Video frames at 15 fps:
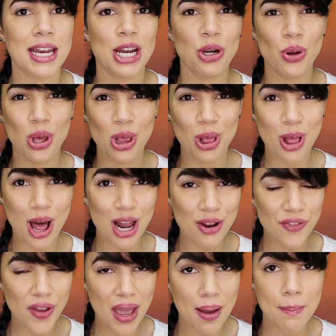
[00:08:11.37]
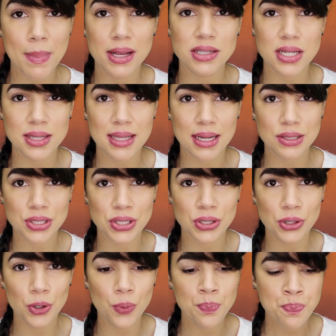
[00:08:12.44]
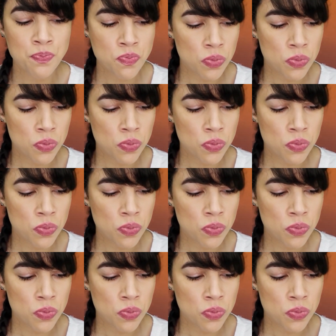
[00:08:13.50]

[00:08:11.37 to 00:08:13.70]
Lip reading: And I know a lot of you have mentioned that too.